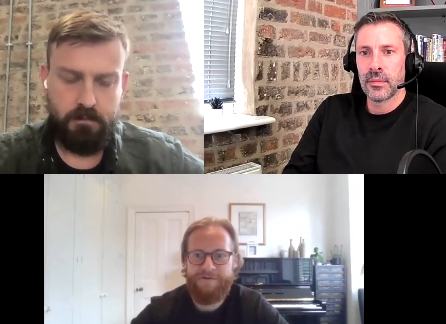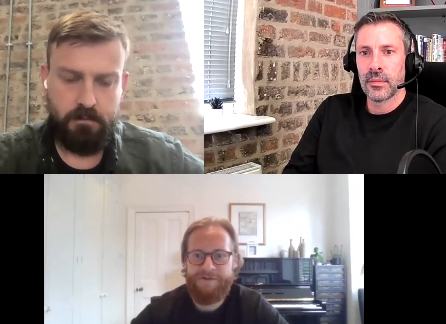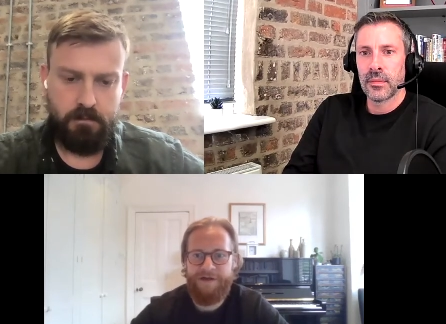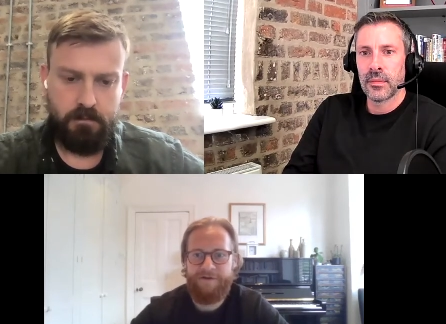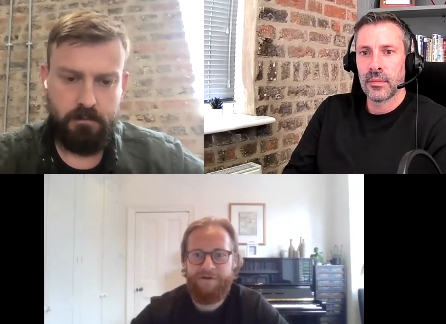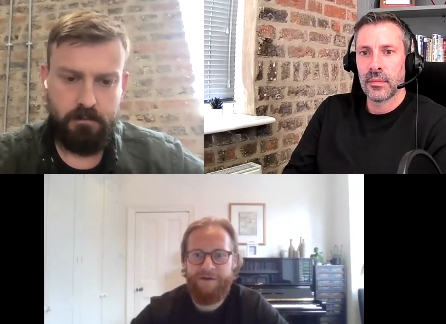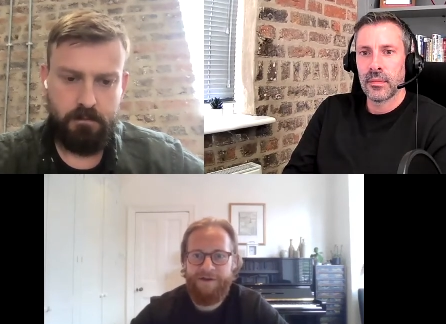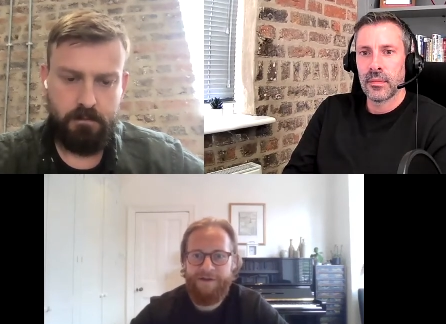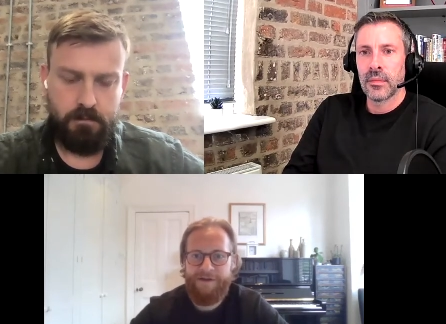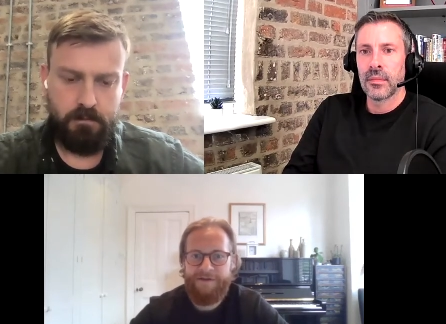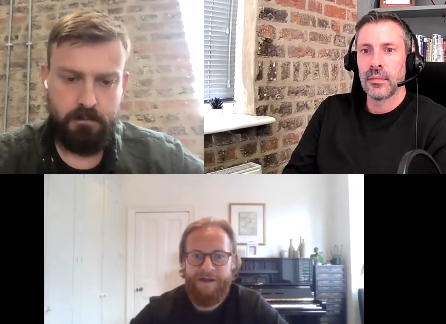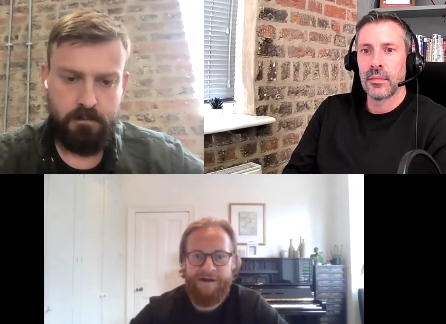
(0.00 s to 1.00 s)
Speaker 1: So
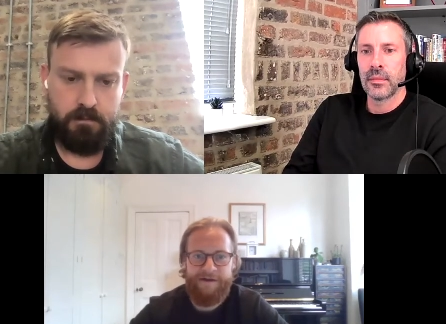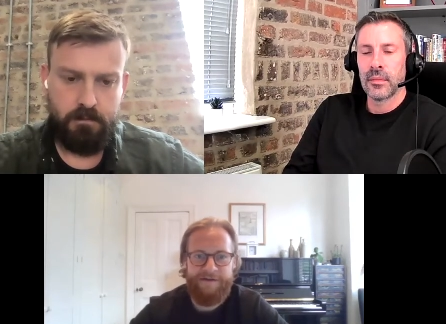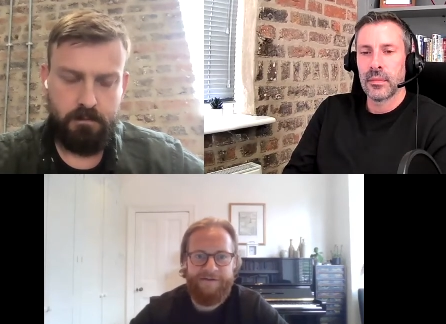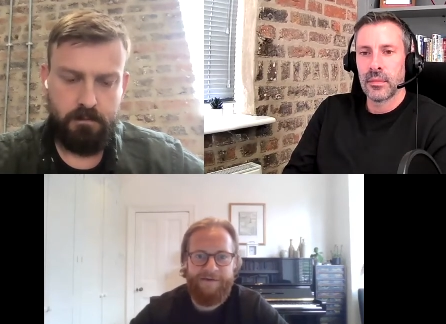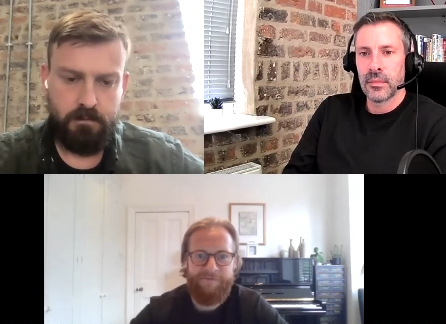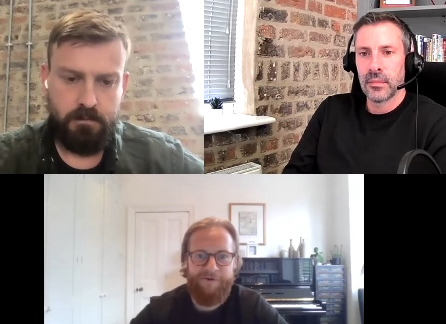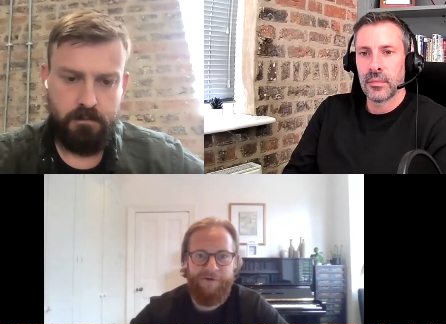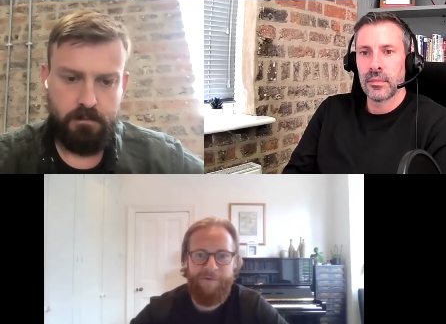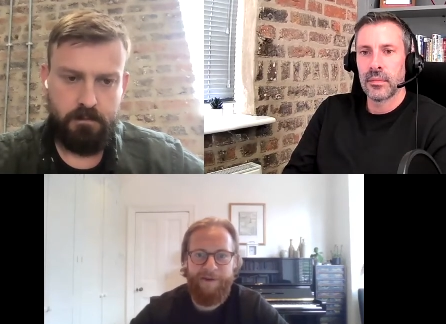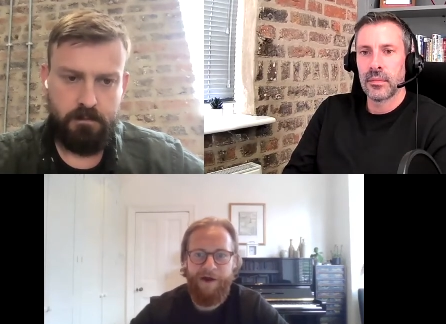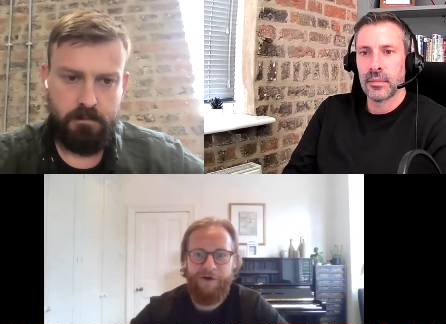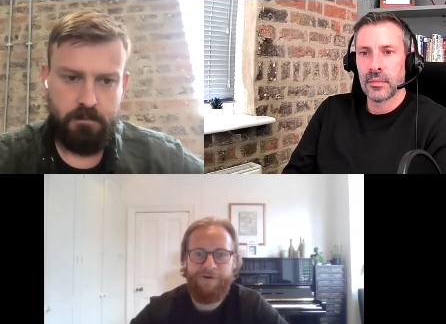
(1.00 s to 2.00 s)
they're, they're
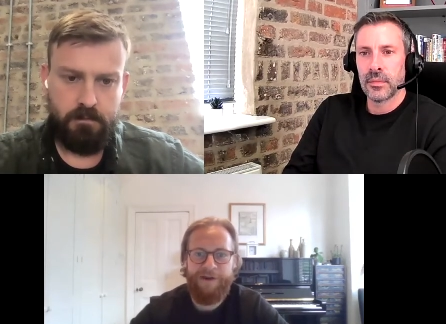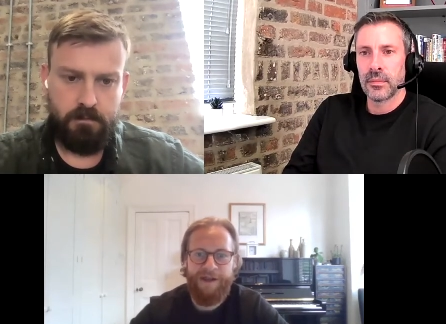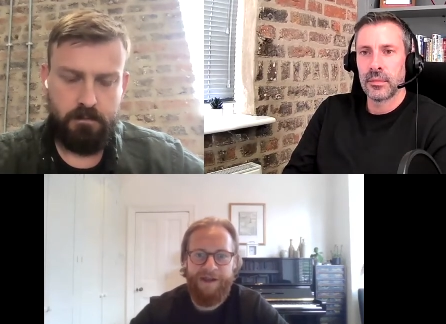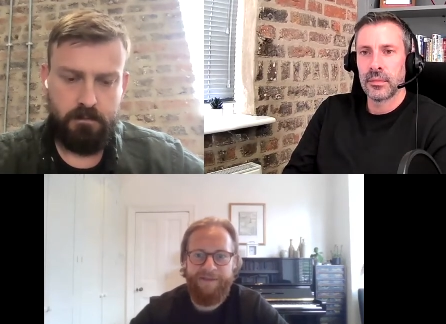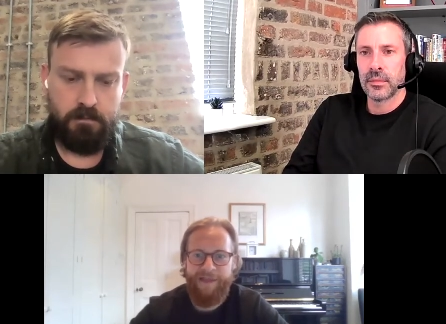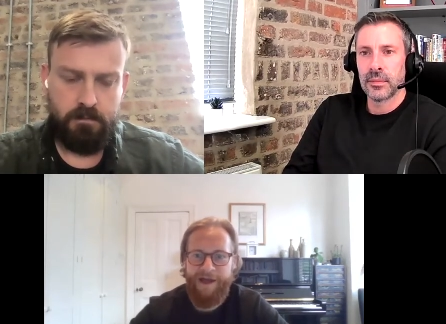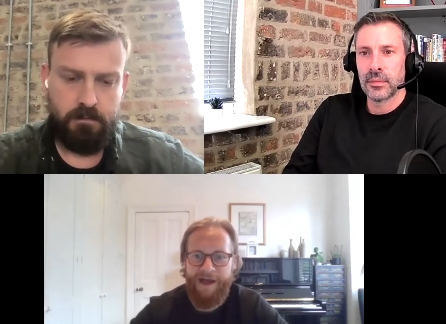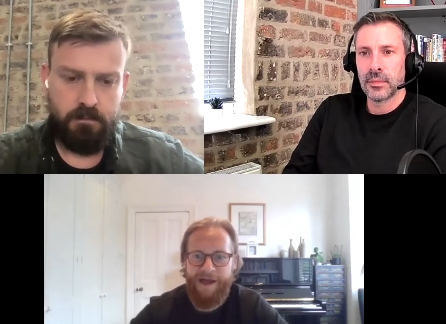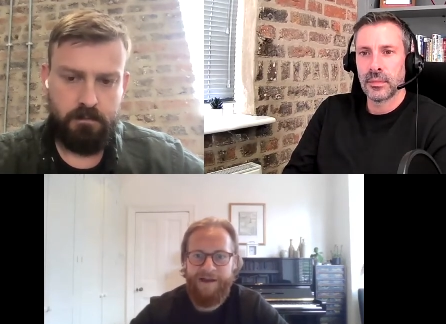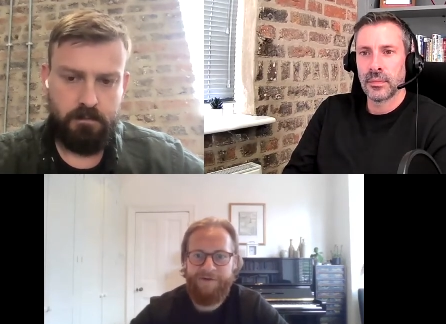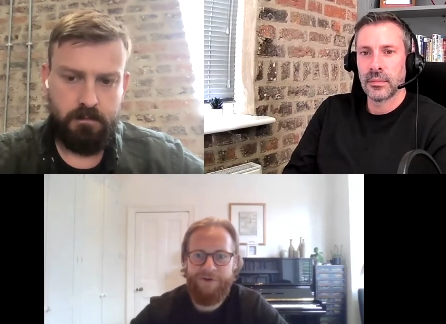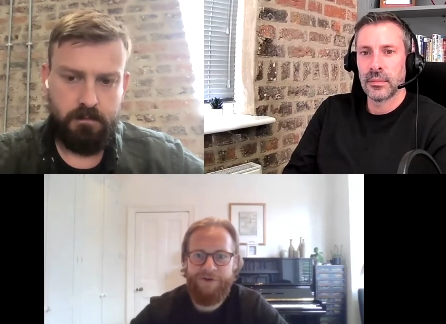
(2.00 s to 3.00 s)
probably holding it in their
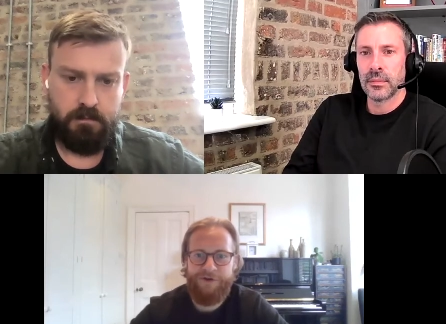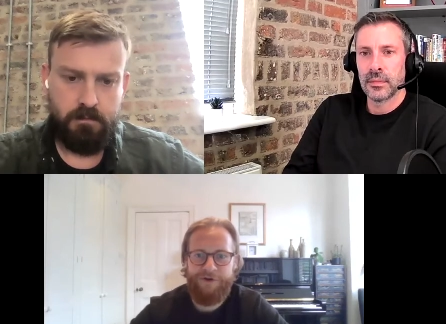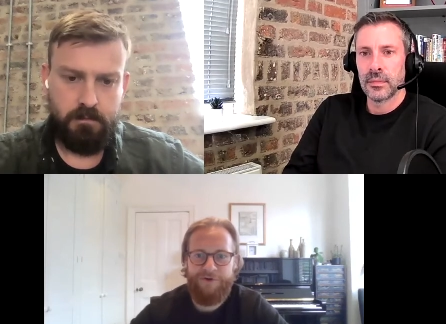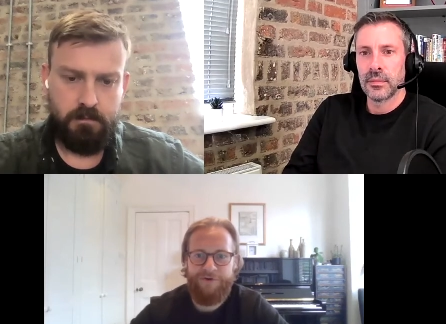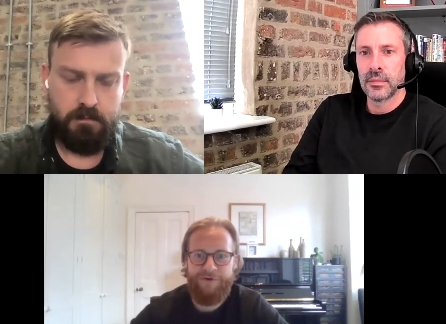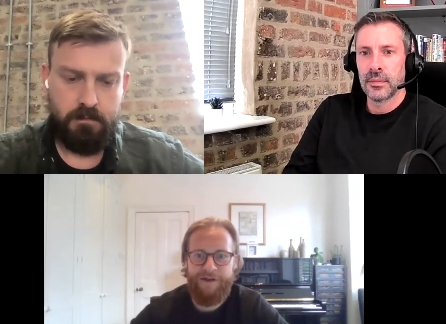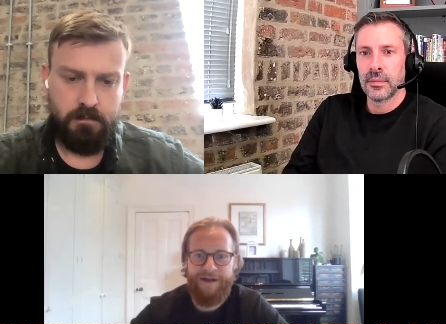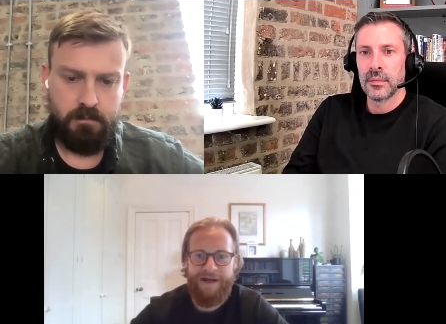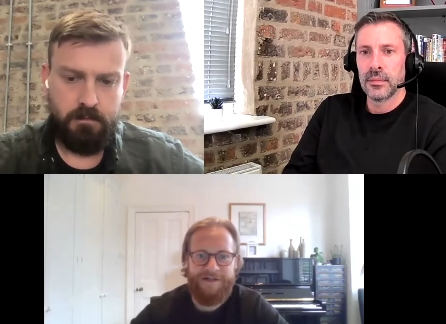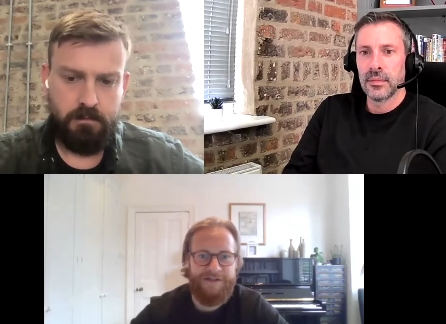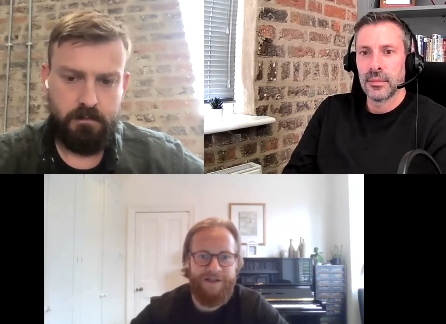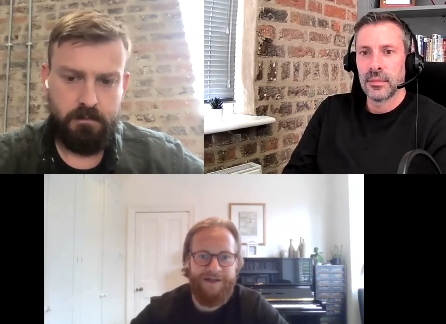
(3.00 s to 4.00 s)
hand when you call. And
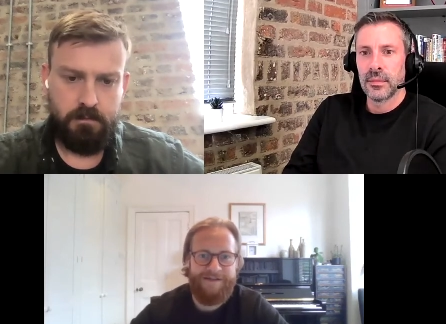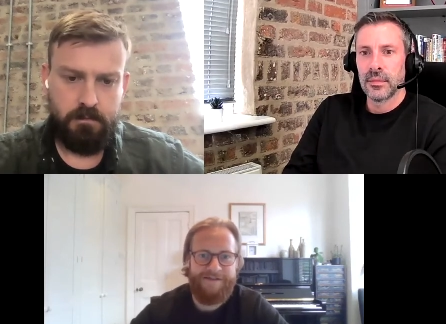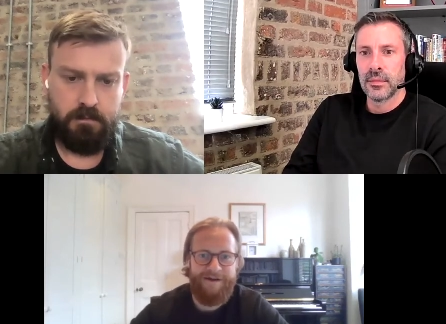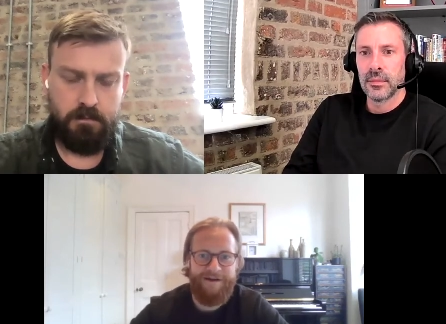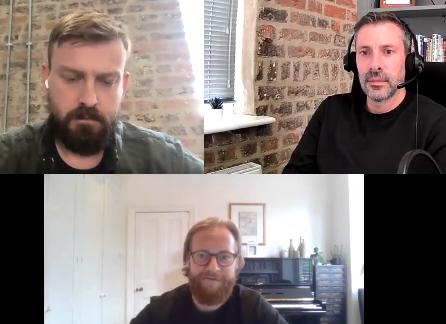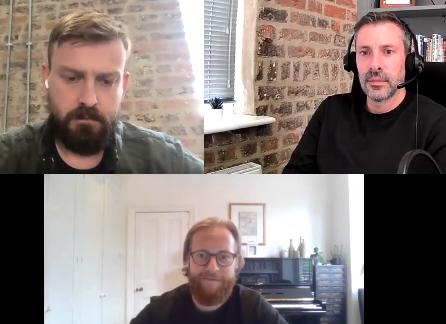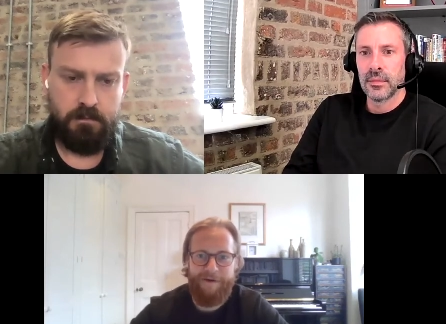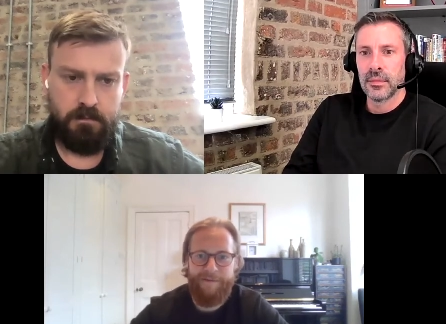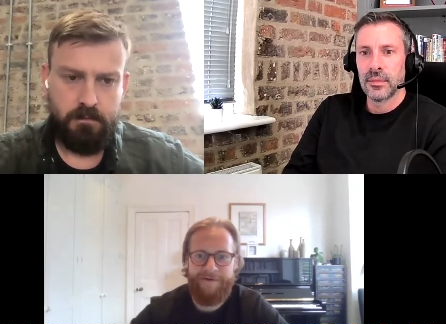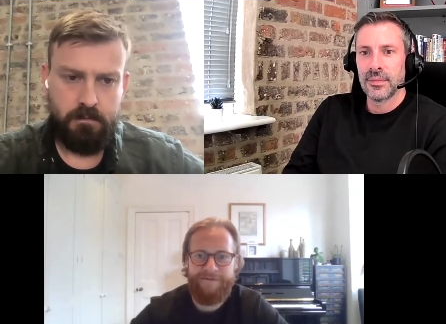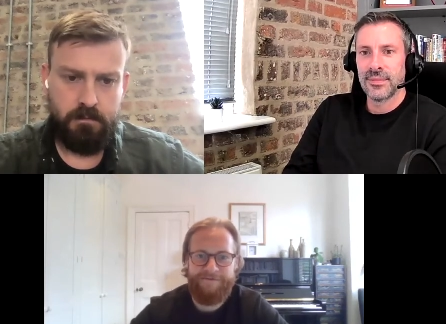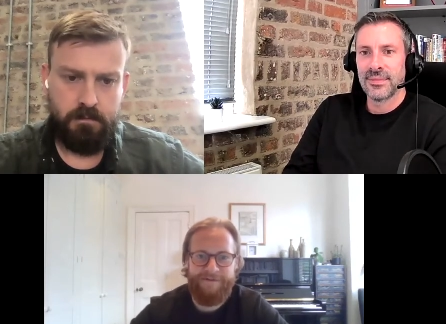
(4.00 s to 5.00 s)
actually that's kind of a
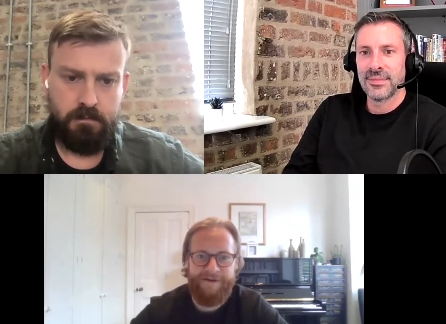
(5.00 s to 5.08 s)
moment of,